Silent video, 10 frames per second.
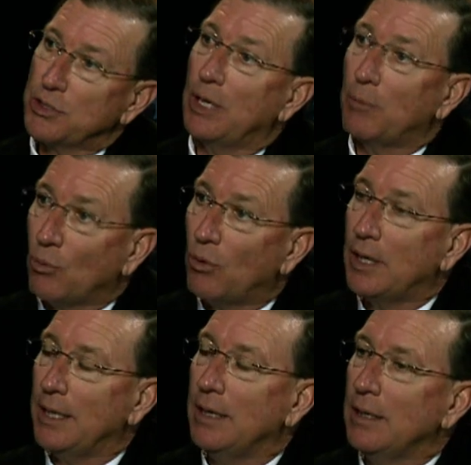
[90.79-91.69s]
number
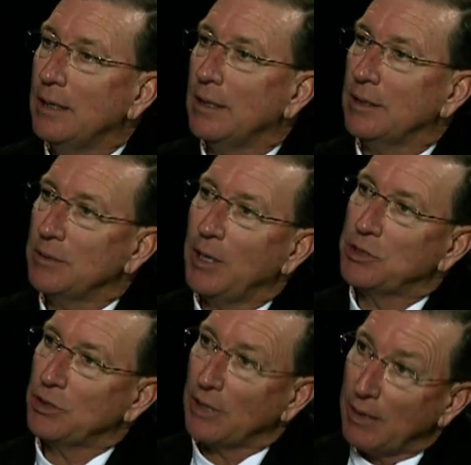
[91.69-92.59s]
one, uh, to make
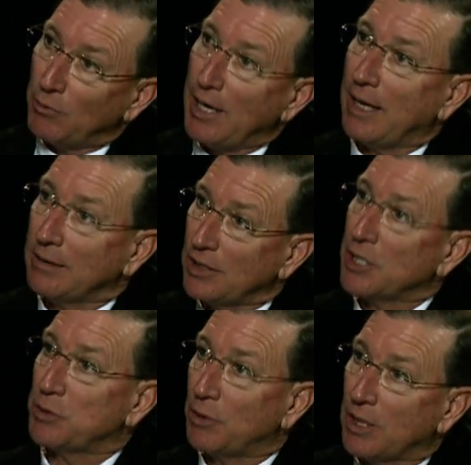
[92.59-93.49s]
sure that when that
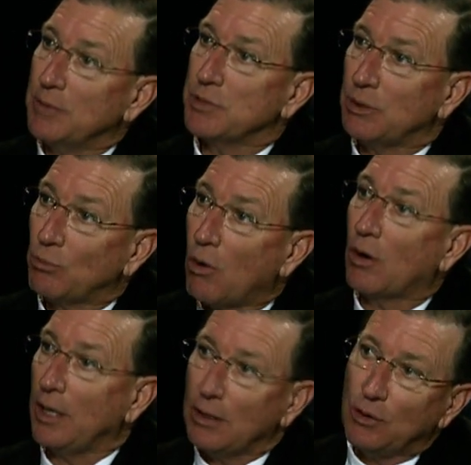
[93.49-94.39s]
customer comes in
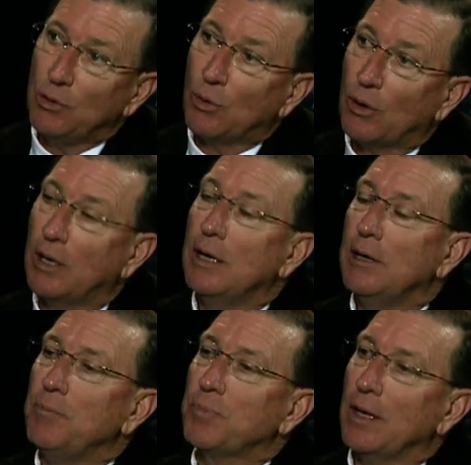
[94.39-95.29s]
walking in the door,
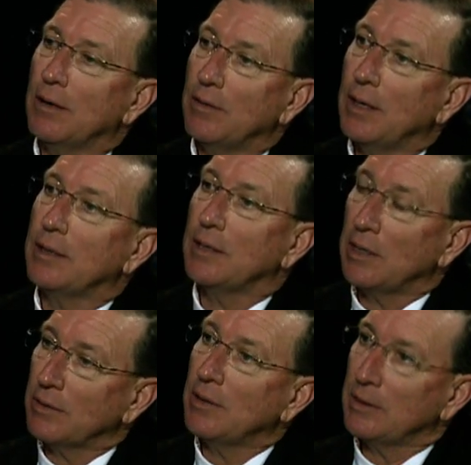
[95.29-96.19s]
uh, that
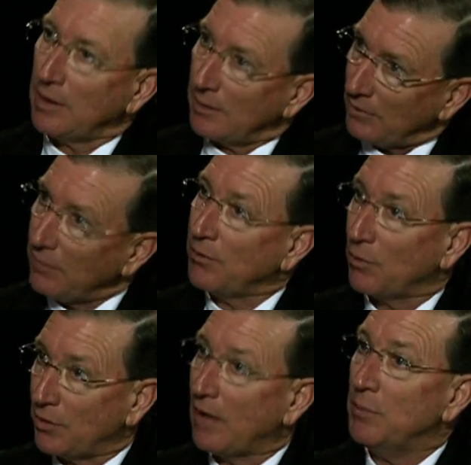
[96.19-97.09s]
uh, that they, they, feel
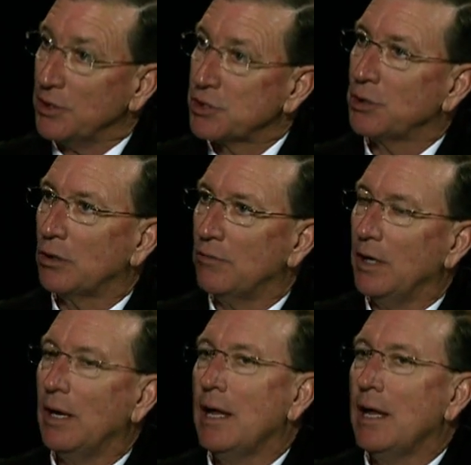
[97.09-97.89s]
that they've been served, and